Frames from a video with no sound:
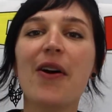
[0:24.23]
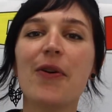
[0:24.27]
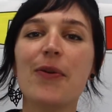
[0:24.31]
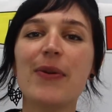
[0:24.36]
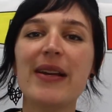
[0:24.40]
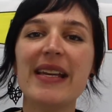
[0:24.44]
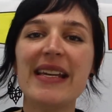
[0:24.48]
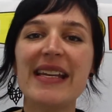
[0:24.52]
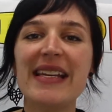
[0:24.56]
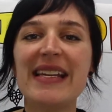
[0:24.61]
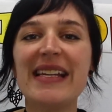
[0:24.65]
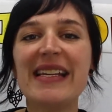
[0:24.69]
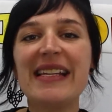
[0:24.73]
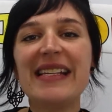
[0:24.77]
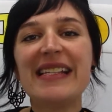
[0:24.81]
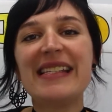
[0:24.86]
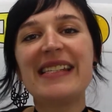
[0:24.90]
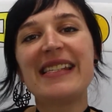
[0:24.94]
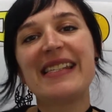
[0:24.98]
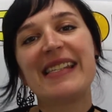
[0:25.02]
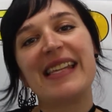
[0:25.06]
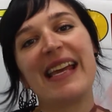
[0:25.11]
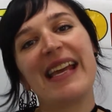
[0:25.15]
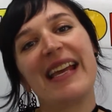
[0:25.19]

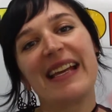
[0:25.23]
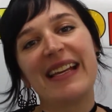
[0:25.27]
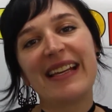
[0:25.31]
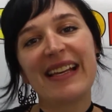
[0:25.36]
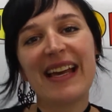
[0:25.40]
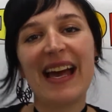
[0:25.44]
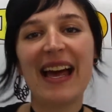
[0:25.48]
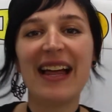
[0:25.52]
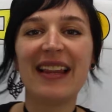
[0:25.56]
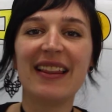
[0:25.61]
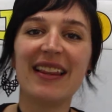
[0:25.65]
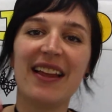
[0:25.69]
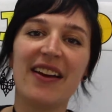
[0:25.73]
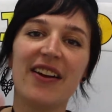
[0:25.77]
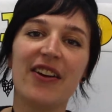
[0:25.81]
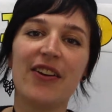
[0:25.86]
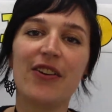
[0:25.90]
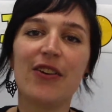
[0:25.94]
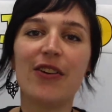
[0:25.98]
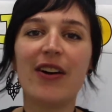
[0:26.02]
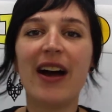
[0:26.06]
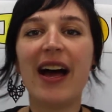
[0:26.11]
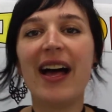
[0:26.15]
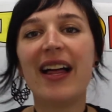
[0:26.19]
We sing
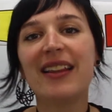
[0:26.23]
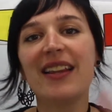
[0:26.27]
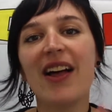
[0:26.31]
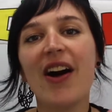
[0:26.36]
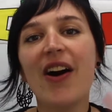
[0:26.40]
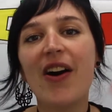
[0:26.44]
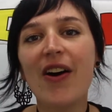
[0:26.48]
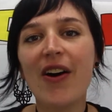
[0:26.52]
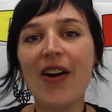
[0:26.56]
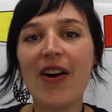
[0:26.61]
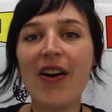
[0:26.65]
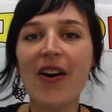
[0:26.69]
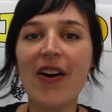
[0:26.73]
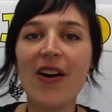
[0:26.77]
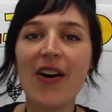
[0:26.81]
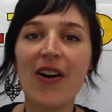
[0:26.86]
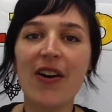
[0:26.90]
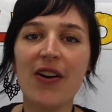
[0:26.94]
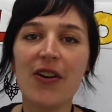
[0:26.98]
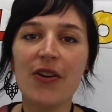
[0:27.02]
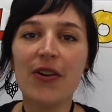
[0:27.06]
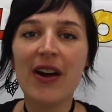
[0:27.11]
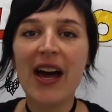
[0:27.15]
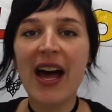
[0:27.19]
hello,
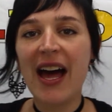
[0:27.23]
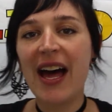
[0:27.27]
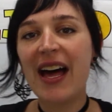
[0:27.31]
hello,